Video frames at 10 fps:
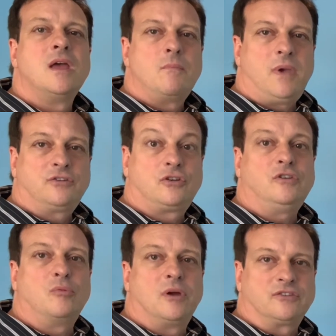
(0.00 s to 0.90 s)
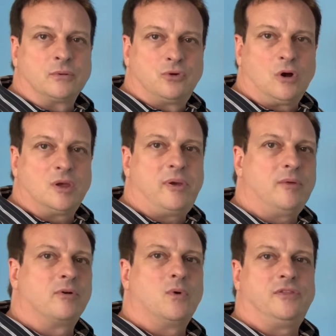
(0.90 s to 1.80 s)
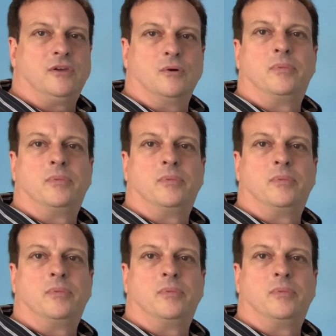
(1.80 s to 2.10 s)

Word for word: make sure you bring some toilet paper with you